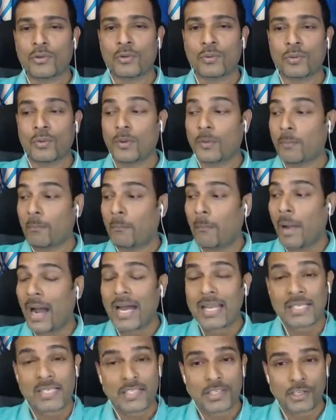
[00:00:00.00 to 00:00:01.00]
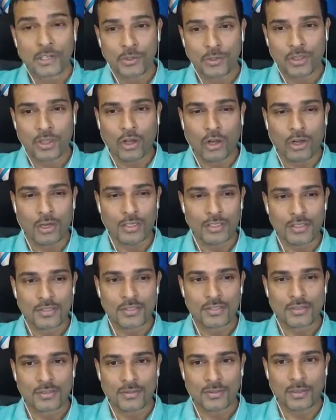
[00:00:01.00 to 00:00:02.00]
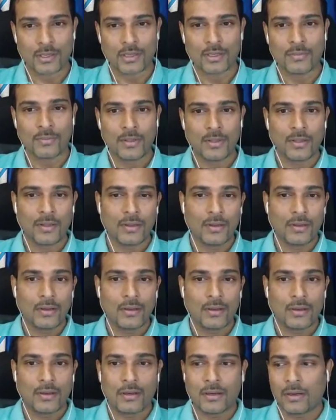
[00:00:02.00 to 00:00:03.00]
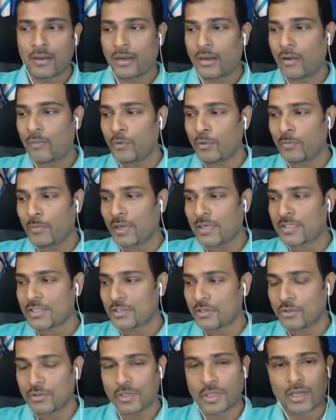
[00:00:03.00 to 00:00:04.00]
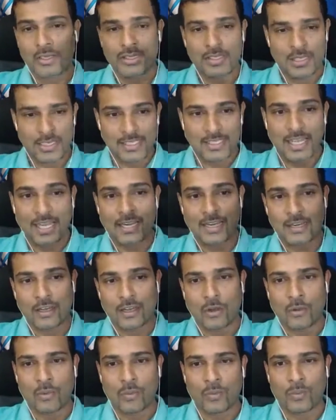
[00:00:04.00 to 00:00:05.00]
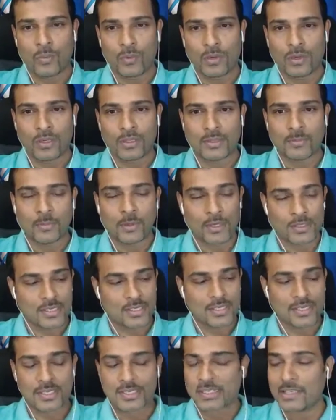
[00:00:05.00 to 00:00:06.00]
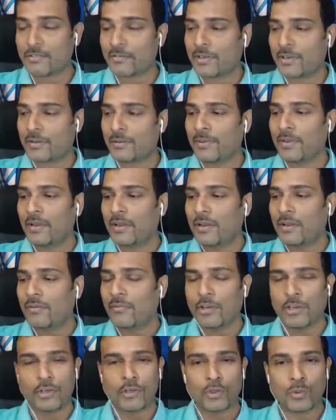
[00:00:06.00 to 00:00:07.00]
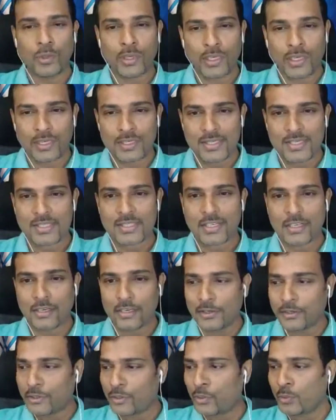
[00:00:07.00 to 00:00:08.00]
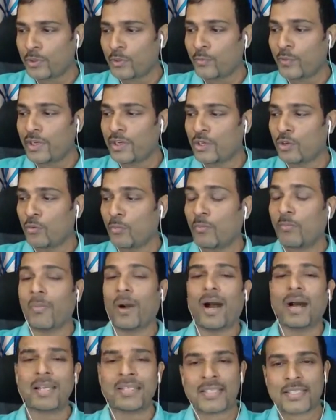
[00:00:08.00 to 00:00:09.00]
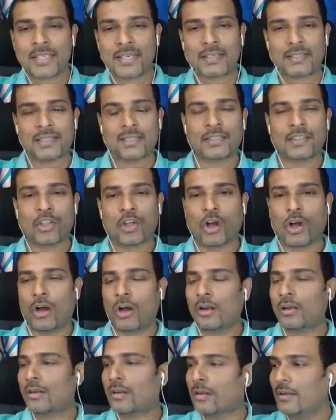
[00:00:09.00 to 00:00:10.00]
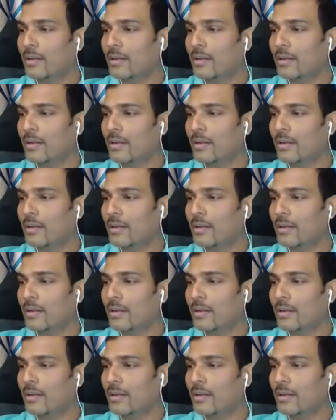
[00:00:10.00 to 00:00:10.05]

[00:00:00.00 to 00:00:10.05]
to master your thoughts. Okay, how you master your thoughts is exactly how the process is given. When you do it consistently, you do it. When you master the thought,